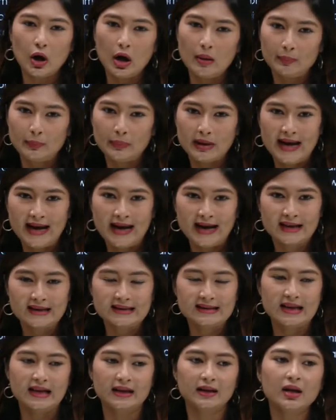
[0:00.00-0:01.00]

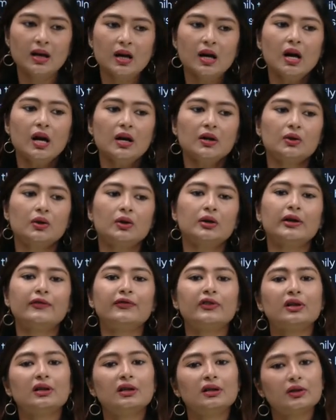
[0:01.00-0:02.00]
complex and you know
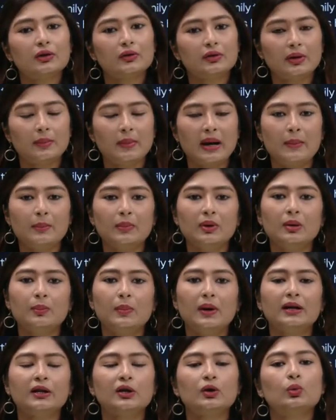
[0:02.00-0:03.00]
difficult to remember,
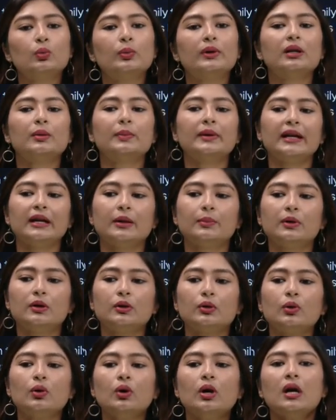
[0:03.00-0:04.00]
but you will be
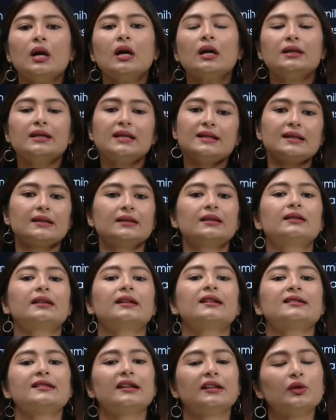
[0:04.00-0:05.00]
able to, these are the
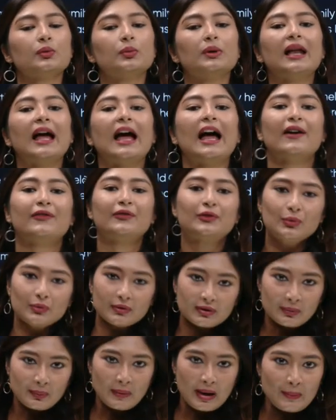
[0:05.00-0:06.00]
things that you will have to
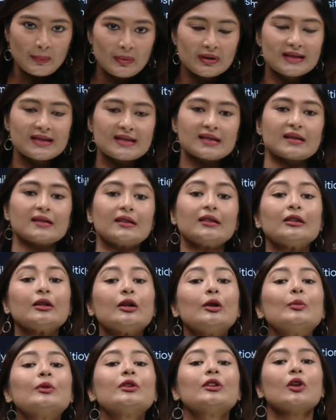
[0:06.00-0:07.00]
remember. These are the
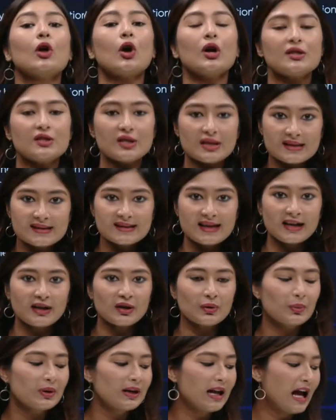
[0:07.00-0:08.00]
terminologies that
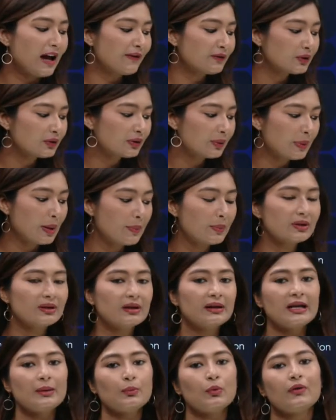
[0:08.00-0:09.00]
you will have to remember,
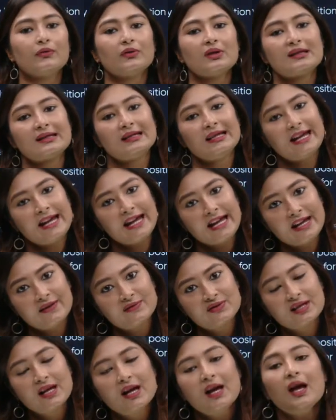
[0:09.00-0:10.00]
the name of the
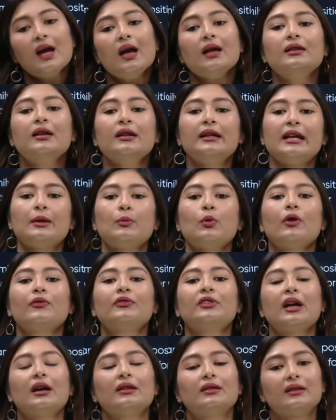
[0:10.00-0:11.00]
slaves, the name
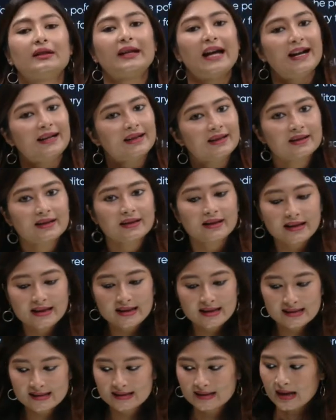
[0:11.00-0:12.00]
of the other
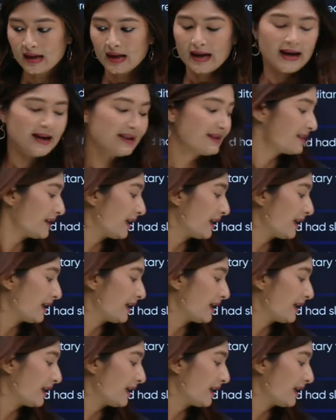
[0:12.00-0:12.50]
categories, et